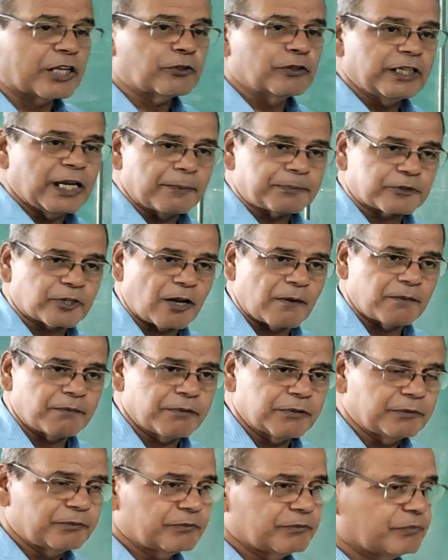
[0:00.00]
where we left
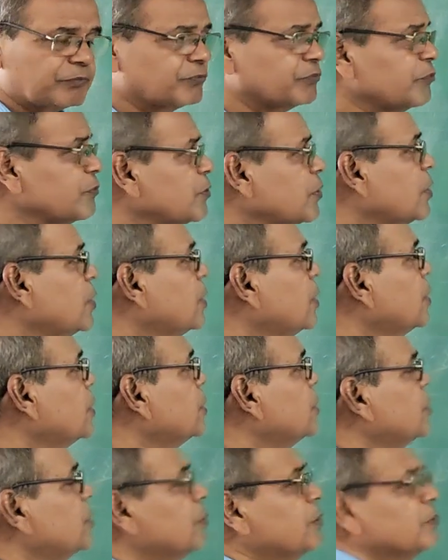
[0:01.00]
off.
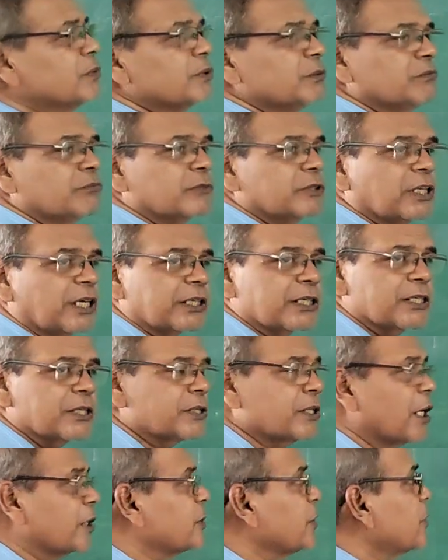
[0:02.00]
That
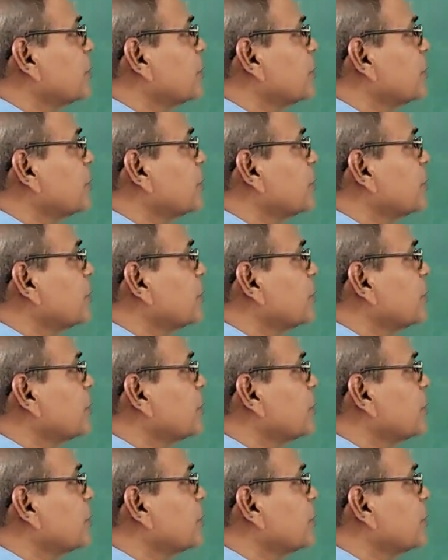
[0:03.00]
is,